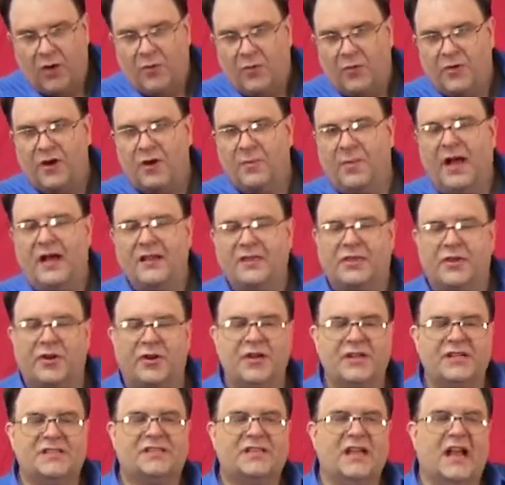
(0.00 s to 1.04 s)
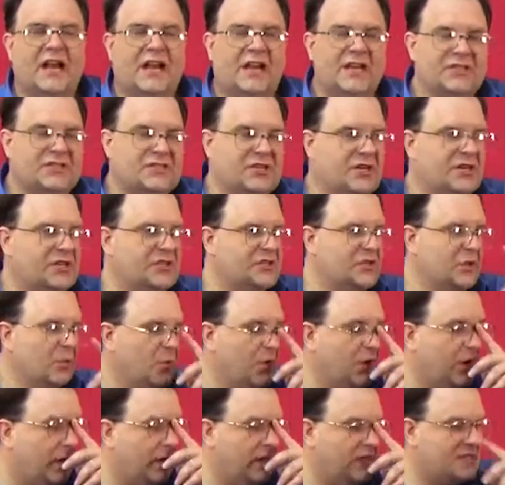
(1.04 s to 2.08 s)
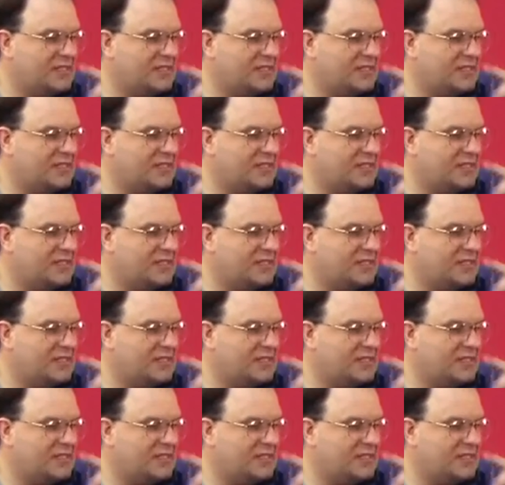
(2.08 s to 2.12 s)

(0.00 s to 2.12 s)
We're at about 30 seconds here, so we're going